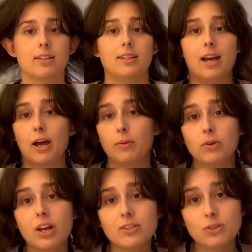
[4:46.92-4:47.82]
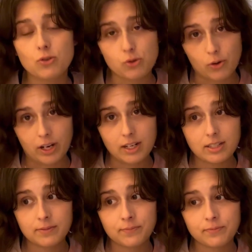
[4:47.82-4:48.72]
I hope you guys enjoyed
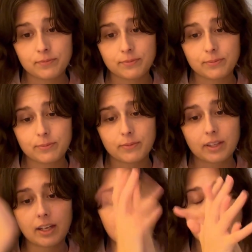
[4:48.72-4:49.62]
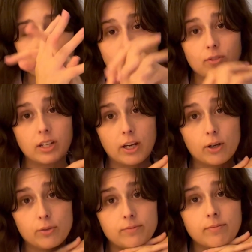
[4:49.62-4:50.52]
this video,
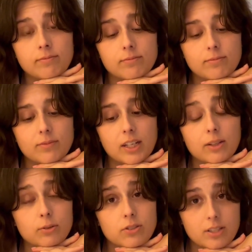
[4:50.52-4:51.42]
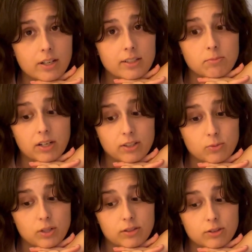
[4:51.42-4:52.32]
and I will see you guys in the next one.